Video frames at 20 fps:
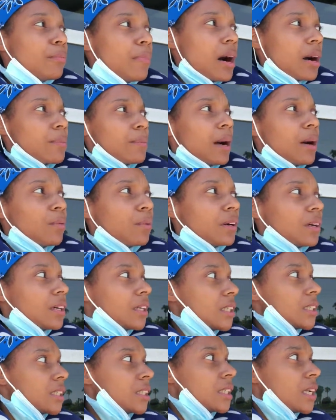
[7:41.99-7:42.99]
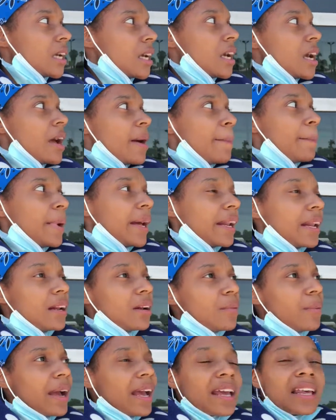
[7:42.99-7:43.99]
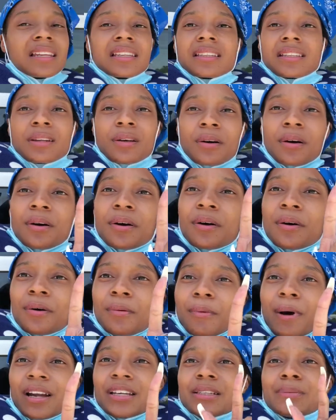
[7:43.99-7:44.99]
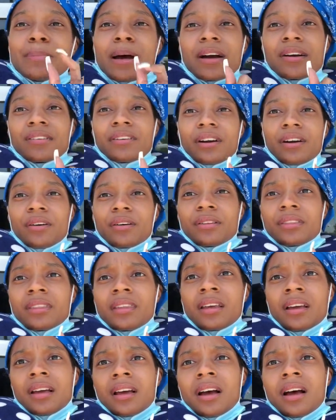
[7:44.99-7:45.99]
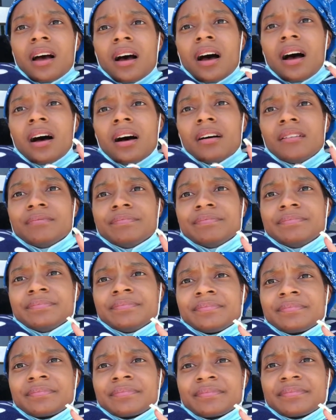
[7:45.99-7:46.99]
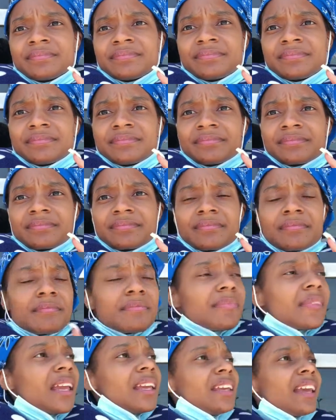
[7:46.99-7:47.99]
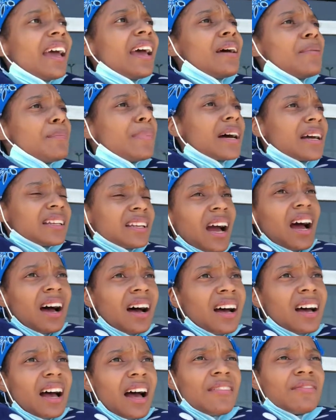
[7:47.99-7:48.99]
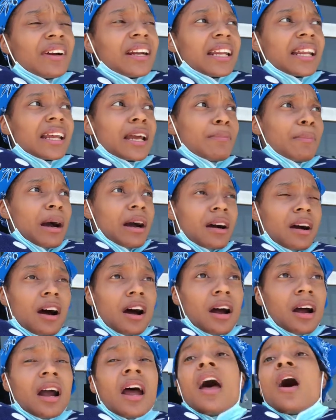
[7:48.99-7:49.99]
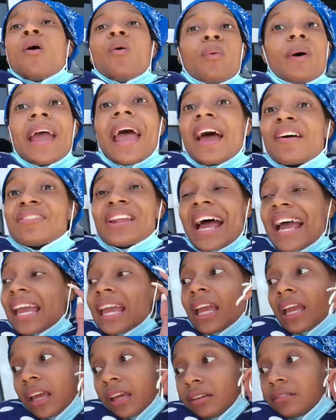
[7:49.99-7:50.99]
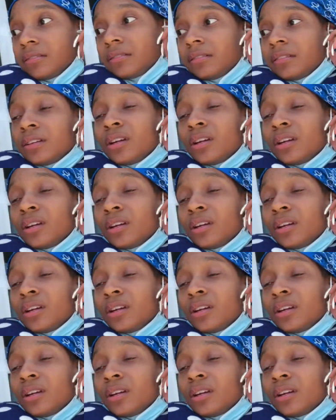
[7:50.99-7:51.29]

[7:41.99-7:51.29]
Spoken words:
Mark my words. But anyways, watch my growth. Yeah, but y'all, I'm ready to get my car. We have not eaten.